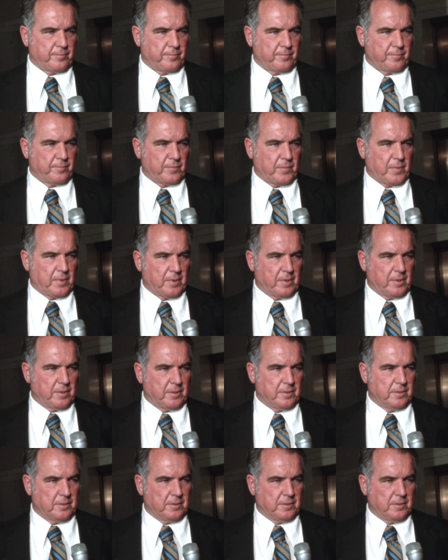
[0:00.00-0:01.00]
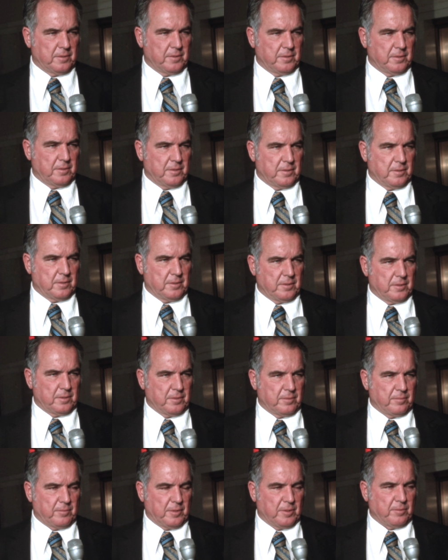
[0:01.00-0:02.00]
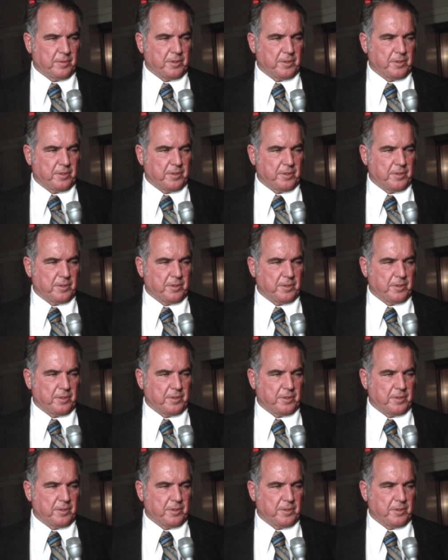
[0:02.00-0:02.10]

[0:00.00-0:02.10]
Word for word: permits in the city of San Francisco? Well,